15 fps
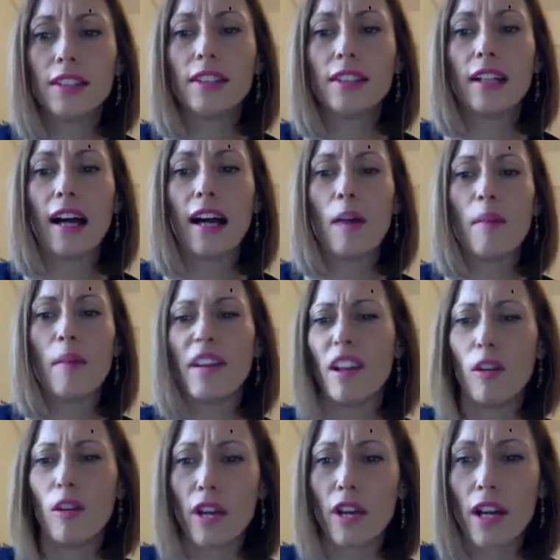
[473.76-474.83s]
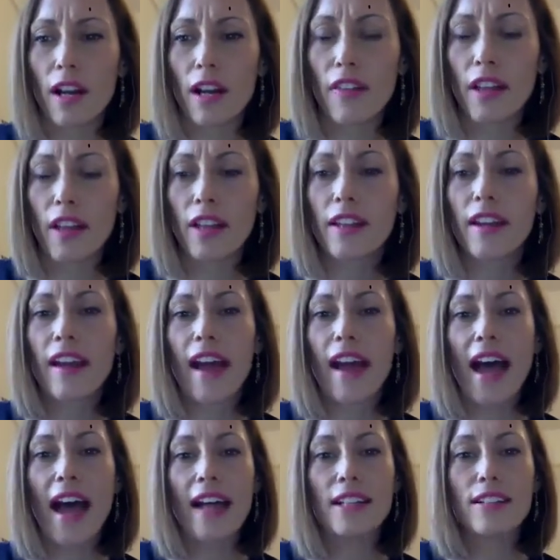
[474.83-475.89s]
and a lawyer, I think,
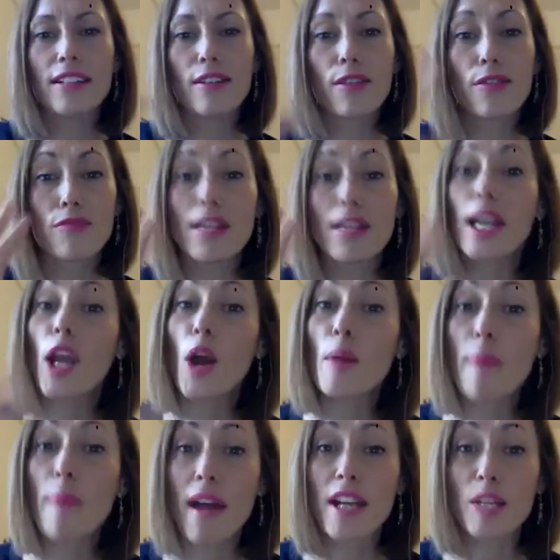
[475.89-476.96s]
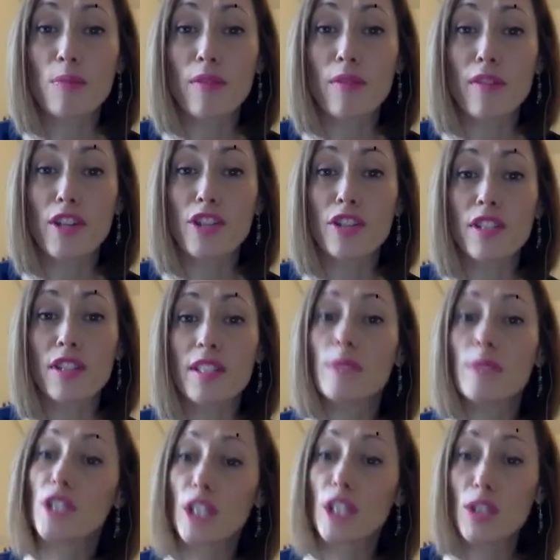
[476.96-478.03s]
and 3 low-paid professions,
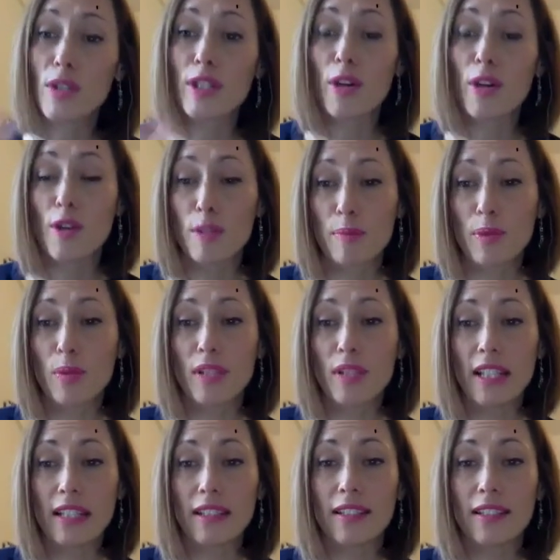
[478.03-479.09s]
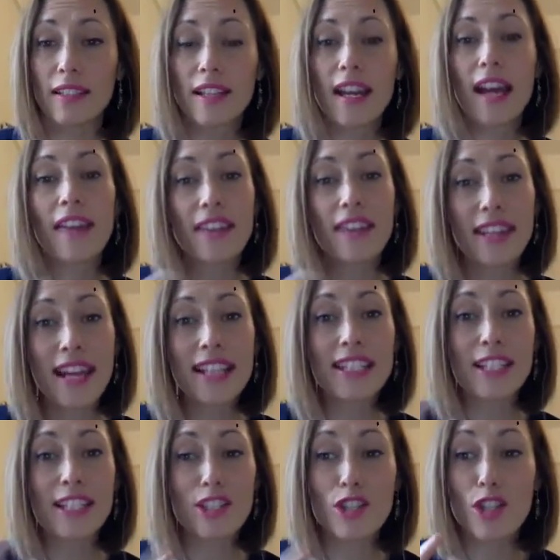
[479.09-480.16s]
which included a hospital cleaner. And the
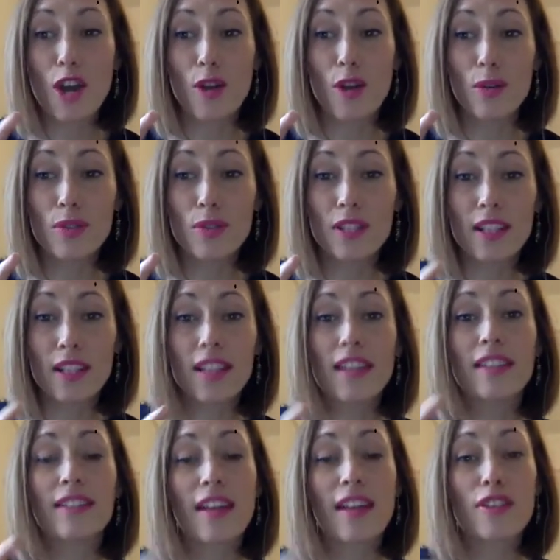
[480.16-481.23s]
analysis showed that the